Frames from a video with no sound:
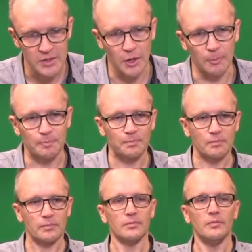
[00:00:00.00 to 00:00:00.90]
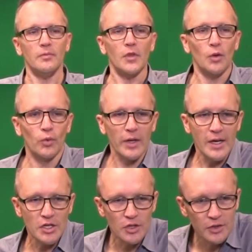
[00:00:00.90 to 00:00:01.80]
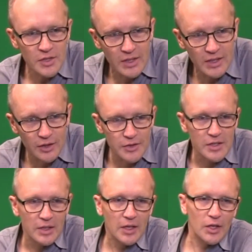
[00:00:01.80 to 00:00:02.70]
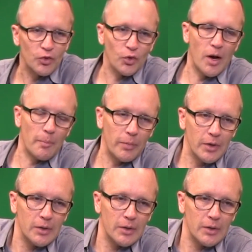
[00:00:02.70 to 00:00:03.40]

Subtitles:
So relational skills trump